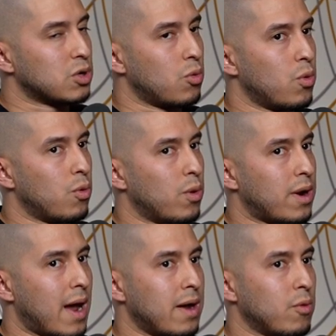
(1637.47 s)
So when
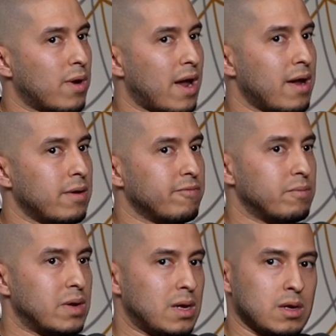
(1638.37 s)
I when I
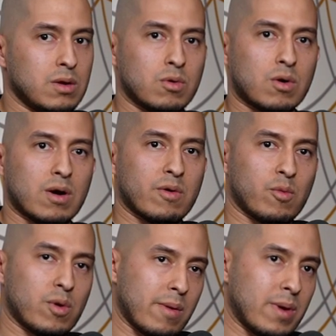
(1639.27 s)
meet you or
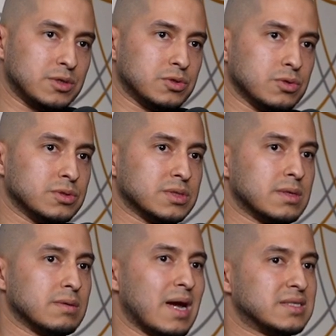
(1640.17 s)
when i met Jules
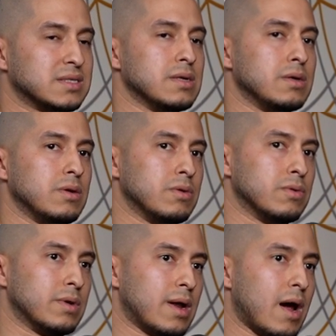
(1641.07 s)
and I see
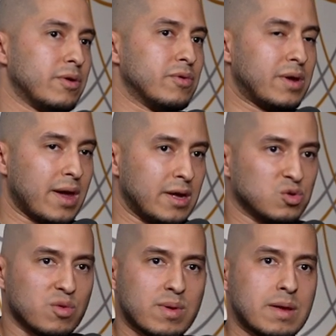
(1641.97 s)
you and how you engage
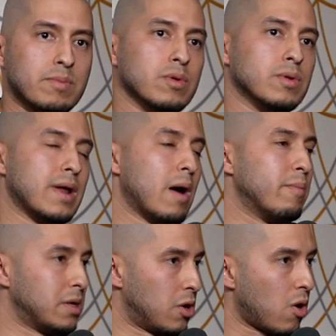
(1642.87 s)
with people and how
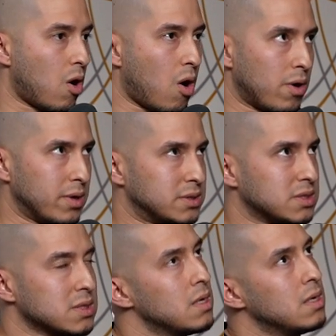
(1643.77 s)
big your heart
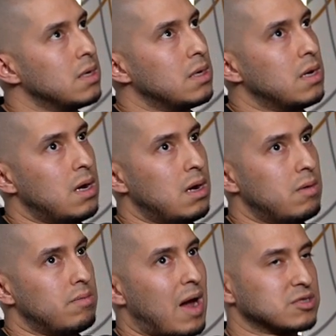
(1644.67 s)
is
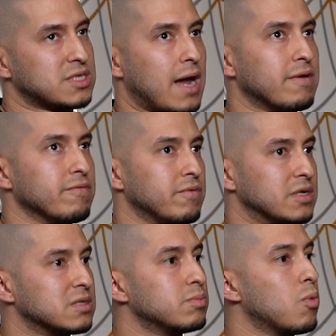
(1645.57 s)
um, outside of the
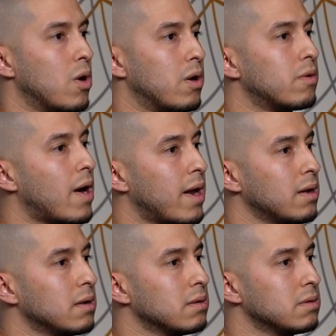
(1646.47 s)
sport, right?
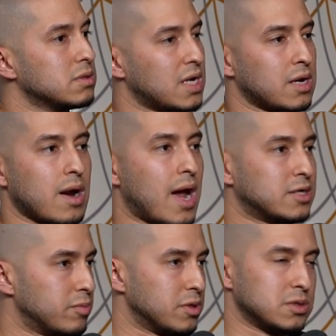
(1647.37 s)
Just like your
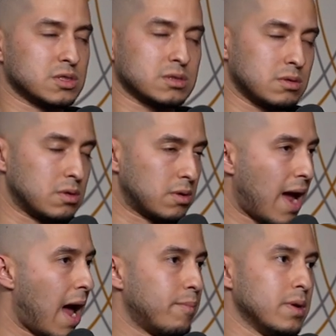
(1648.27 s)
attributes, you're you're
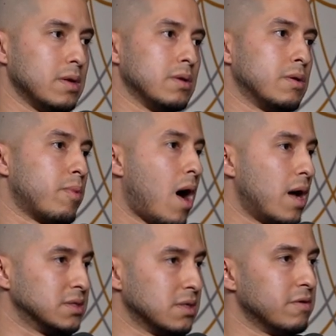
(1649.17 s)
happy, you're
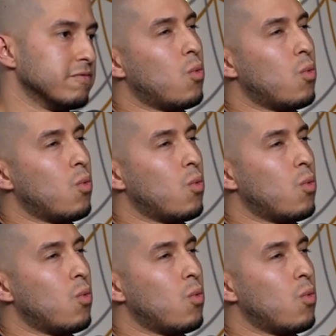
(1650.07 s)
positive.